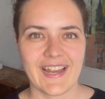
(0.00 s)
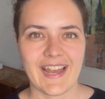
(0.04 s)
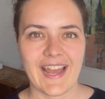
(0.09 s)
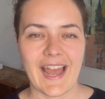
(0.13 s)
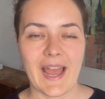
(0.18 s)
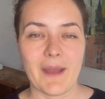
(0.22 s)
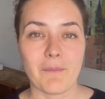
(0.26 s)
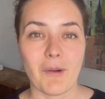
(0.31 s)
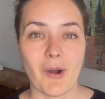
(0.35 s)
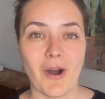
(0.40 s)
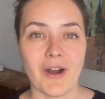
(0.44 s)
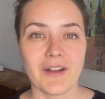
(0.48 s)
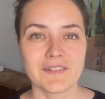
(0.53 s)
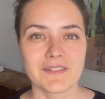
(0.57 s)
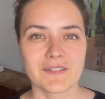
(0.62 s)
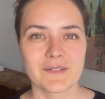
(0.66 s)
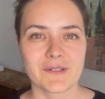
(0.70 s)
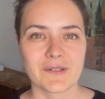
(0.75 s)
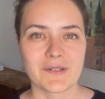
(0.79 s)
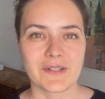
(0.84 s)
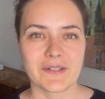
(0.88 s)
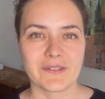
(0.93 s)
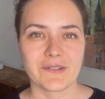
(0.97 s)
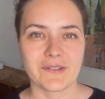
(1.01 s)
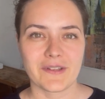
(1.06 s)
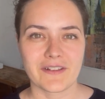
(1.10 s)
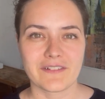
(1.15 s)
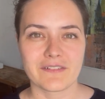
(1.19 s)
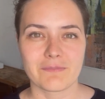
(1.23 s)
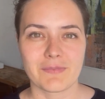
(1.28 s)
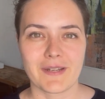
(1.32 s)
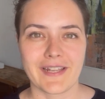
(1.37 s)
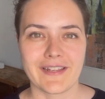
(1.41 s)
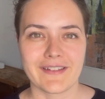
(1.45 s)
I'm also going to
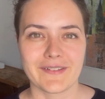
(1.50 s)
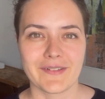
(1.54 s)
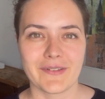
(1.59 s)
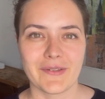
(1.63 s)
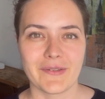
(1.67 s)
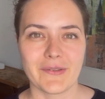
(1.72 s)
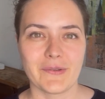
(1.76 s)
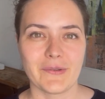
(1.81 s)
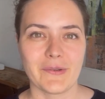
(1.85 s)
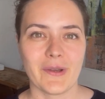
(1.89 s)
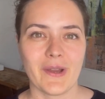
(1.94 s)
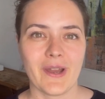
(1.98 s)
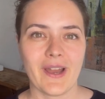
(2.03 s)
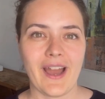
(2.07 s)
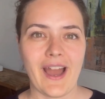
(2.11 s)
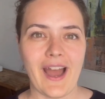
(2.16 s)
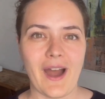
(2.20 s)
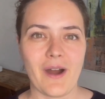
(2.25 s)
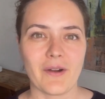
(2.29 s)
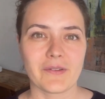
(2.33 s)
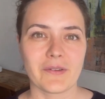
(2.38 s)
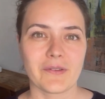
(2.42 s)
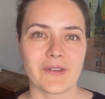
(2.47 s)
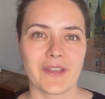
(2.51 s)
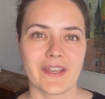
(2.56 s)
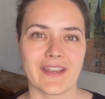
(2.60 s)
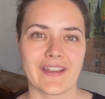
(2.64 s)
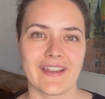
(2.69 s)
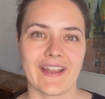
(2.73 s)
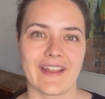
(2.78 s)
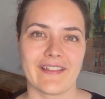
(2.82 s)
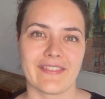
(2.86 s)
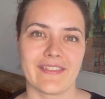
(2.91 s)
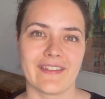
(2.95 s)
explain to you how you
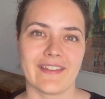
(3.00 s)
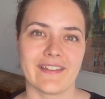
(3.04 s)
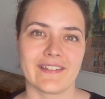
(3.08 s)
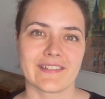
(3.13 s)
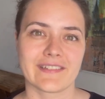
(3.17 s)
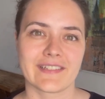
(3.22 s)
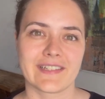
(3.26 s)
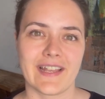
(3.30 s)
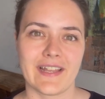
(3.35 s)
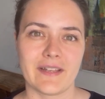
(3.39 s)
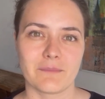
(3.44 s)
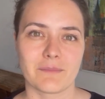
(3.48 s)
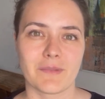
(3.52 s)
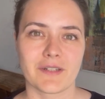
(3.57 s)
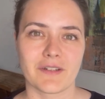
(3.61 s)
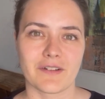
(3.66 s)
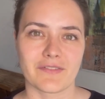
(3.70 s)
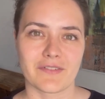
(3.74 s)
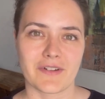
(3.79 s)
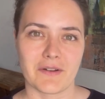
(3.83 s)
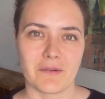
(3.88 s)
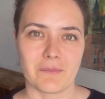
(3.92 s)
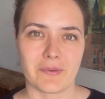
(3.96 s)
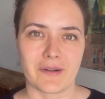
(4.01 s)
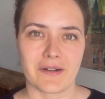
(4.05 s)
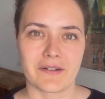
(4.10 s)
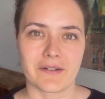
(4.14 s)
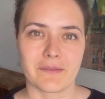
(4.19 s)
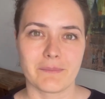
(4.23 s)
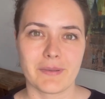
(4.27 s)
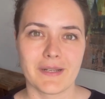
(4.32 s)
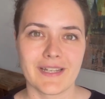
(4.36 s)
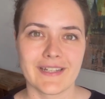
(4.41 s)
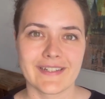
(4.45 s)
can get the statement of
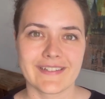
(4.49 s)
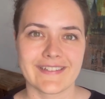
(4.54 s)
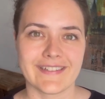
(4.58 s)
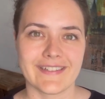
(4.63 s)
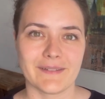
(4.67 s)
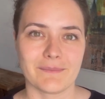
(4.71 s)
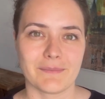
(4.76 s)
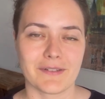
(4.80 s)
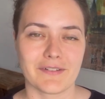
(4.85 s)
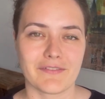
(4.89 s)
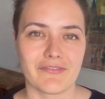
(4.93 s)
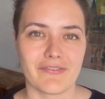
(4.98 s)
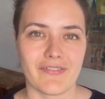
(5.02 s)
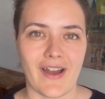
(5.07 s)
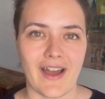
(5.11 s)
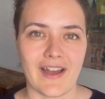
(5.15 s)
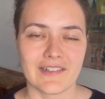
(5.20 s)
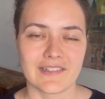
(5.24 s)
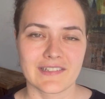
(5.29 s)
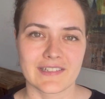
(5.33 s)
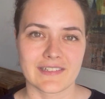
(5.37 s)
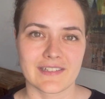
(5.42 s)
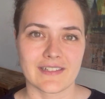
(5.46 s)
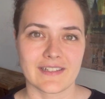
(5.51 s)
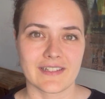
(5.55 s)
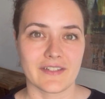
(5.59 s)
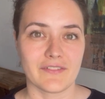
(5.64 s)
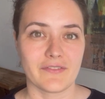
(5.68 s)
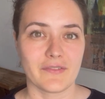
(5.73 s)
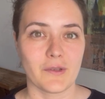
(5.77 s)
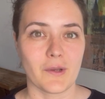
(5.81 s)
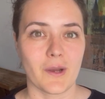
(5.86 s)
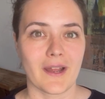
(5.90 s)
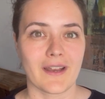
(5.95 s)
comparability a bit faster
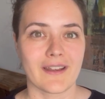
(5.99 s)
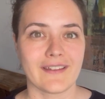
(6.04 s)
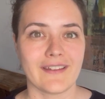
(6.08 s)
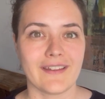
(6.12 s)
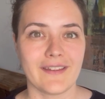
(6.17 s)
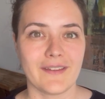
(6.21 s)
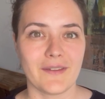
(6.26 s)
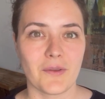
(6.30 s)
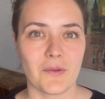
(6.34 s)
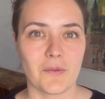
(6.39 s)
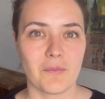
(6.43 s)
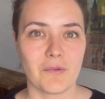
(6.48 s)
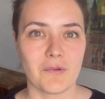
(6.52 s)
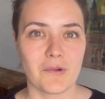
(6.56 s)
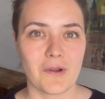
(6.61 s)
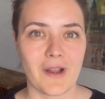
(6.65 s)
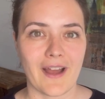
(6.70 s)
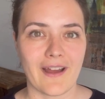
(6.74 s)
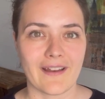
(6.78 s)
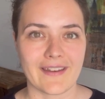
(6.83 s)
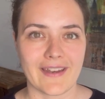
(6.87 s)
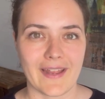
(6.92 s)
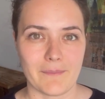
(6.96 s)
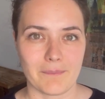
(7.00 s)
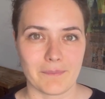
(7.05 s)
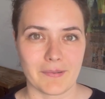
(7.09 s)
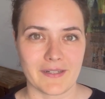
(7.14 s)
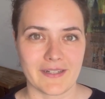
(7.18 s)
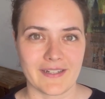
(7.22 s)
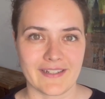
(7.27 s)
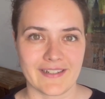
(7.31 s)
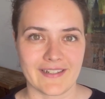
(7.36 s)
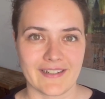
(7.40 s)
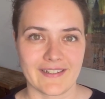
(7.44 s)
if you are an EU Blue Card
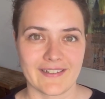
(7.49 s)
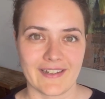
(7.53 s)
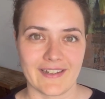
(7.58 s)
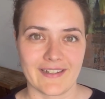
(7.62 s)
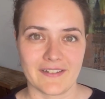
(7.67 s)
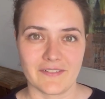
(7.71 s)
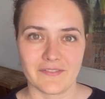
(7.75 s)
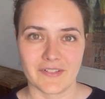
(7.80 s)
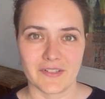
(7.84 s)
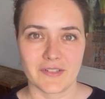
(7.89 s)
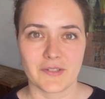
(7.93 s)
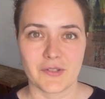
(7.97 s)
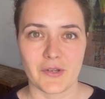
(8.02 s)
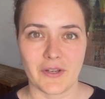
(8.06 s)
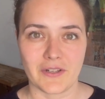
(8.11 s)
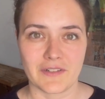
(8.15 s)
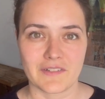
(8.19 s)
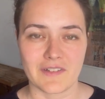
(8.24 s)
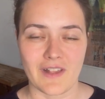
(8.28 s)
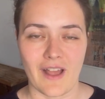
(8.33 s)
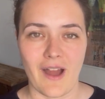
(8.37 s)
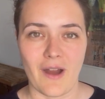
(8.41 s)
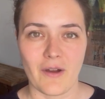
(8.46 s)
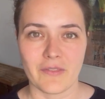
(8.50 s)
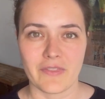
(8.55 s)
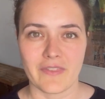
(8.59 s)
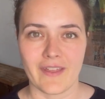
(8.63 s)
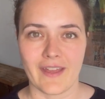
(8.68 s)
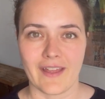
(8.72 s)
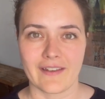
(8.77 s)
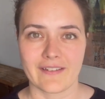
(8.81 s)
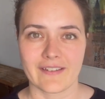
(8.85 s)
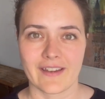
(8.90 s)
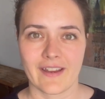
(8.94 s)
applicant and if it turns out
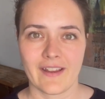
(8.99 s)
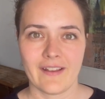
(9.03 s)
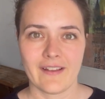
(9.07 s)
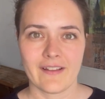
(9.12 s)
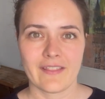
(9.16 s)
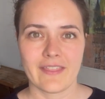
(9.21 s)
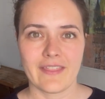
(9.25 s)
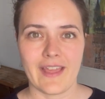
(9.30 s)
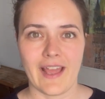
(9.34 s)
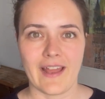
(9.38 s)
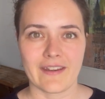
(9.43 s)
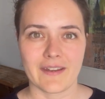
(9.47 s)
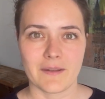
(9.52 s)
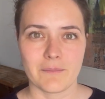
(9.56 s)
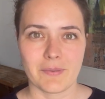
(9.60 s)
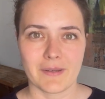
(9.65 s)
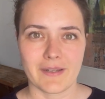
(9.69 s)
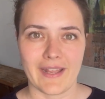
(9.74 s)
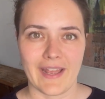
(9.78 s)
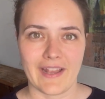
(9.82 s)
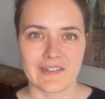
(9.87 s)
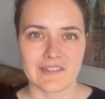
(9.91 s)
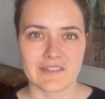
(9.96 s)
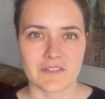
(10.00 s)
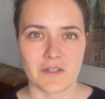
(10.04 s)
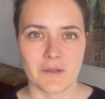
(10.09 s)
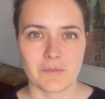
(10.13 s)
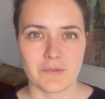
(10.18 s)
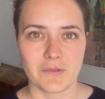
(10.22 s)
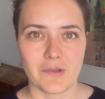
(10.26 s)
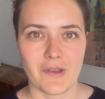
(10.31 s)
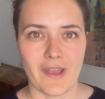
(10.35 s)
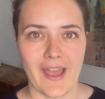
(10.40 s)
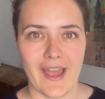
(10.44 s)
that the Anabin
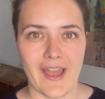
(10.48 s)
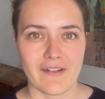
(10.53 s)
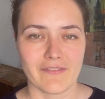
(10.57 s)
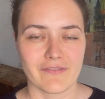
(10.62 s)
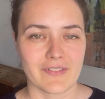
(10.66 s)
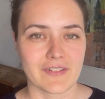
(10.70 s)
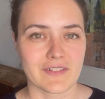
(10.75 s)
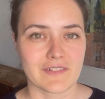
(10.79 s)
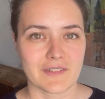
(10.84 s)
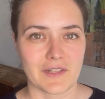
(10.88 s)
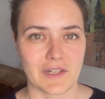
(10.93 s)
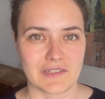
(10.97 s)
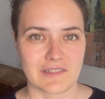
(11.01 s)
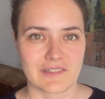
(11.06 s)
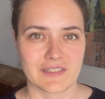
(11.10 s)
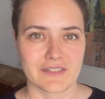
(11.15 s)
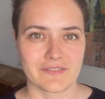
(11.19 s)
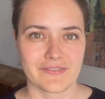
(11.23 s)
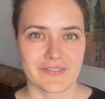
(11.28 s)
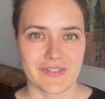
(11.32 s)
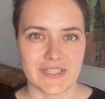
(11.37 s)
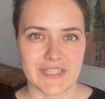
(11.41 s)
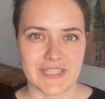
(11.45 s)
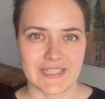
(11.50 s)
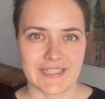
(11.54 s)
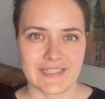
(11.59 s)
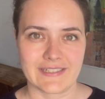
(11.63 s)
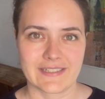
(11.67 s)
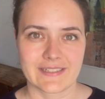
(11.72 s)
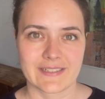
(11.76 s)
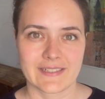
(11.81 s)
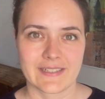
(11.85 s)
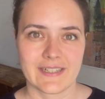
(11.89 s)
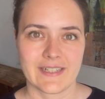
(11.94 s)
excerpt you have is not
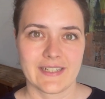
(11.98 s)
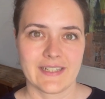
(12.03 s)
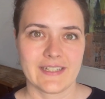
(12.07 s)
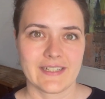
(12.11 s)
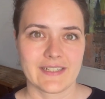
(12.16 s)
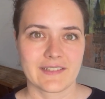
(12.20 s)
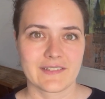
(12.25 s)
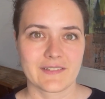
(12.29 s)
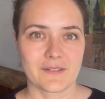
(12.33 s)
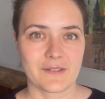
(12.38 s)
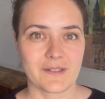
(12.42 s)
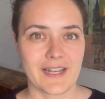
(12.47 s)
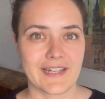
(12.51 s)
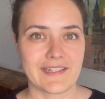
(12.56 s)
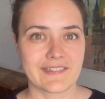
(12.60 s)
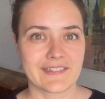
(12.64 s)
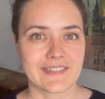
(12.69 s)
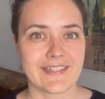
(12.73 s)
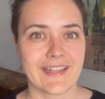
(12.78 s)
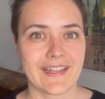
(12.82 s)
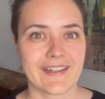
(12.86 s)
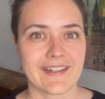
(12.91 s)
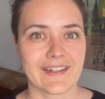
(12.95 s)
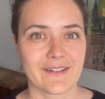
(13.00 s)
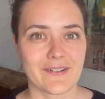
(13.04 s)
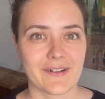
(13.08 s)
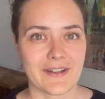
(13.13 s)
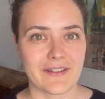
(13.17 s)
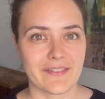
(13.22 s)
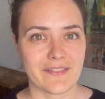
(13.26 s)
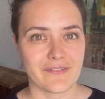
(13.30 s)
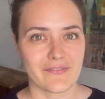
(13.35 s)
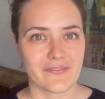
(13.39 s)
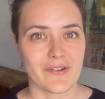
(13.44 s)
sufficient. So let's take a look
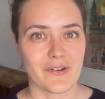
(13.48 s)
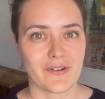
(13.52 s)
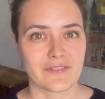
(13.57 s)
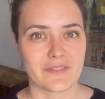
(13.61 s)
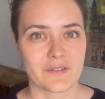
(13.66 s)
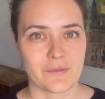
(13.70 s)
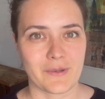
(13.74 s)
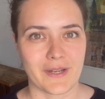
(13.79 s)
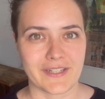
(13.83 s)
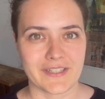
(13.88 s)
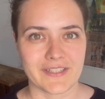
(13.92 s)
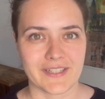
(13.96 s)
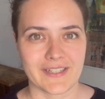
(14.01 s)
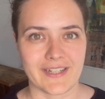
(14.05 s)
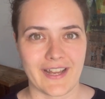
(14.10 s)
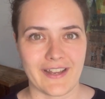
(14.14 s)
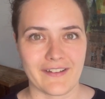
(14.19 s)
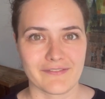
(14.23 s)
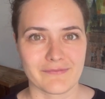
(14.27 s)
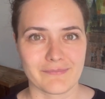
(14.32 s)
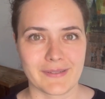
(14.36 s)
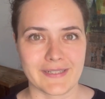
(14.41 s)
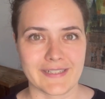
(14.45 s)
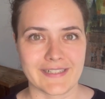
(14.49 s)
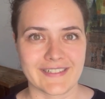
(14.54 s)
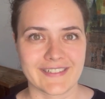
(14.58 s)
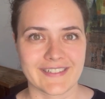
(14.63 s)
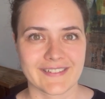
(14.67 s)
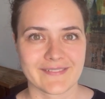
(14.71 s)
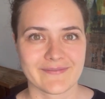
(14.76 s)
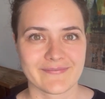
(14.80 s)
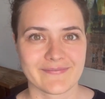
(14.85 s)
at the first question I have picked.